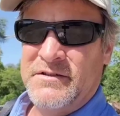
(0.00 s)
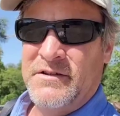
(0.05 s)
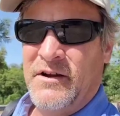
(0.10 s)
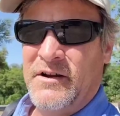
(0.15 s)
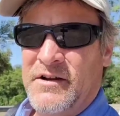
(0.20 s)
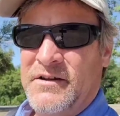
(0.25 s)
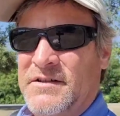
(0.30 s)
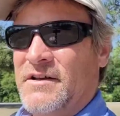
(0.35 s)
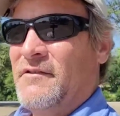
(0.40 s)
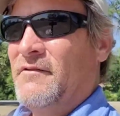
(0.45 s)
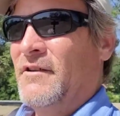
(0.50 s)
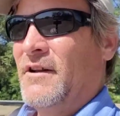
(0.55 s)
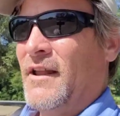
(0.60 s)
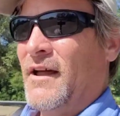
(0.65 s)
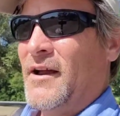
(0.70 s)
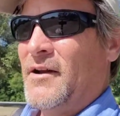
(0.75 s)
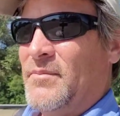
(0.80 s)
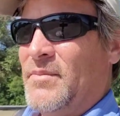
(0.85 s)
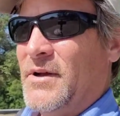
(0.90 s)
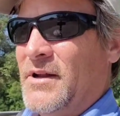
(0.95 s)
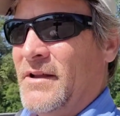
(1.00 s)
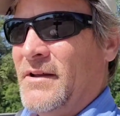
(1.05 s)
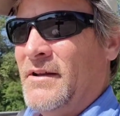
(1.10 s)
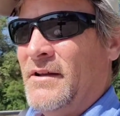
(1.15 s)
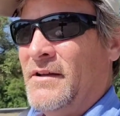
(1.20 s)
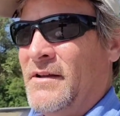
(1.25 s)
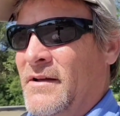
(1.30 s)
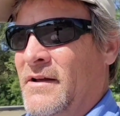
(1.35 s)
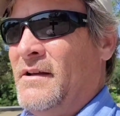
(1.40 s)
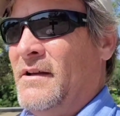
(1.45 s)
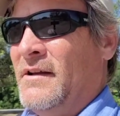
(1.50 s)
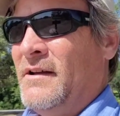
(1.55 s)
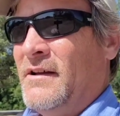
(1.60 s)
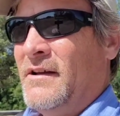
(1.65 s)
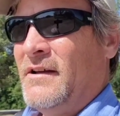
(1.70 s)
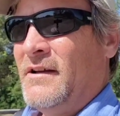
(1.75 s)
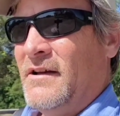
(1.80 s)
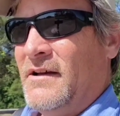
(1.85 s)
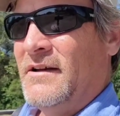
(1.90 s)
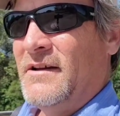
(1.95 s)
on it as I would like, but
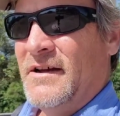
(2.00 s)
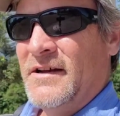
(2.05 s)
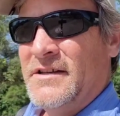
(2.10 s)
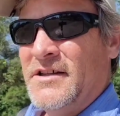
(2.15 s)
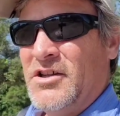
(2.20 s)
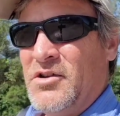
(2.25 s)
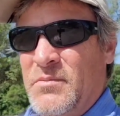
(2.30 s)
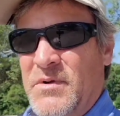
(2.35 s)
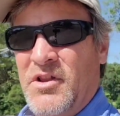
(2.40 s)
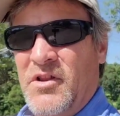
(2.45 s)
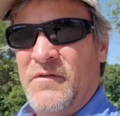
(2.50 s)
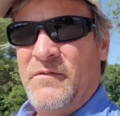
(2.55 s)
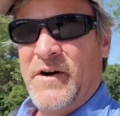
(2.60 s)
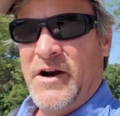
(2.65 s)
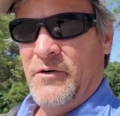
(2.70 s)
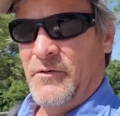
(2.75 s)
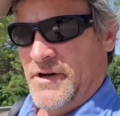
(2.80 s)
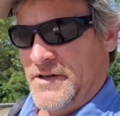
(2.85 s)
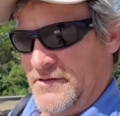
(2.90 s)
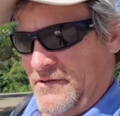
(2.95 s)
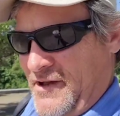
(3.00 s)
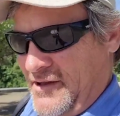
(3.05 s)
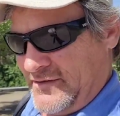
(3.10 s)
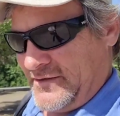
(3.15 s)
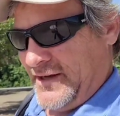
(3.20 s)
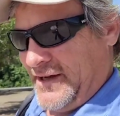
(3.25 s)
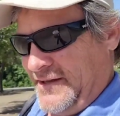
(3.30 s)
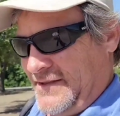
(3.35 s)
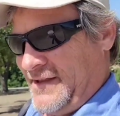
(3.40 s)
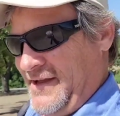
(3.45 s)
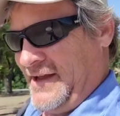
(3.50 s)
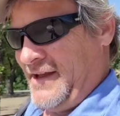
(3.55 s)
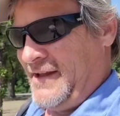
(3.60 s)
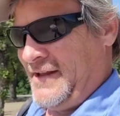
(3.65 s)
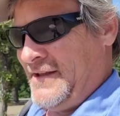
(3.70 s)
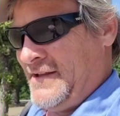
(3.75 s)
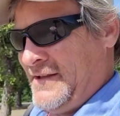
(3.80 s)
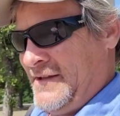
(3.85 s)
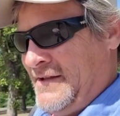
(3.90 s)
it's in the middle of the fairway, so I'll take that.